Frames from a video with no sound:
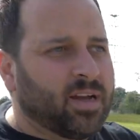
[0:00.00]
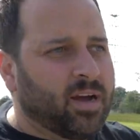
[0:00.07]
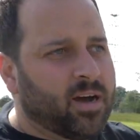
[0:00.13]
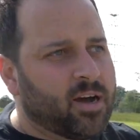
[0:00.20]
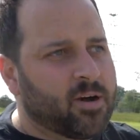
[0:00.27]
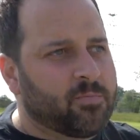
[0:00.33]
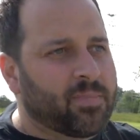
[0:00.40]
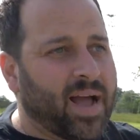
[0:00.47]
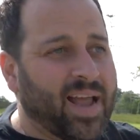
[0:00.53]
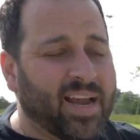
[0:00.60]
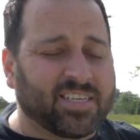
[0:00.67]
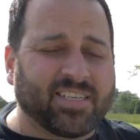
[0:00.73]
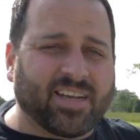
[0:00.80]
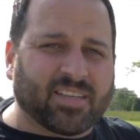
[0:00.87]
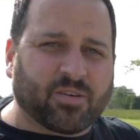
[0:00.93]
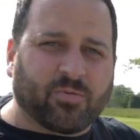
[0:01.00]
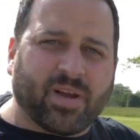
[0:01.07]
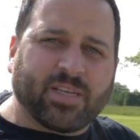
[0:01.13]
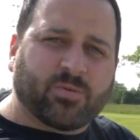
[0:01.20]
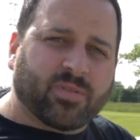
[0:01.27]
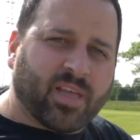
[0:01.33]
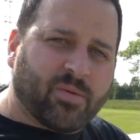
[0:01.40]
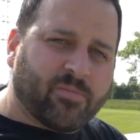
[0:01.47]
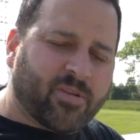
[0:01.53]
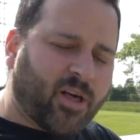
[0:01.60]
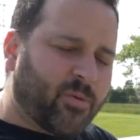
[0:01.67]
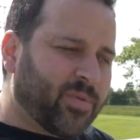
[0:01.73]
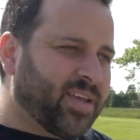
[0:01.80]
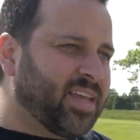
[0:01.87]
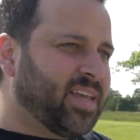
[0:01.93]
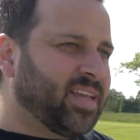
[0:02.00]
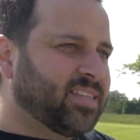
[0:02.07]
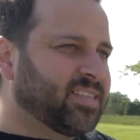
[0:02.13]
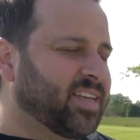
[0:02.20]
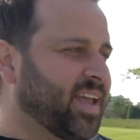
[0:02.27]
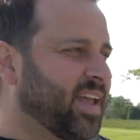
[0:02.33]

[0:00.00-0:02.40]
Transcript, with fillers: Um, I actually got to race with him in all my heats,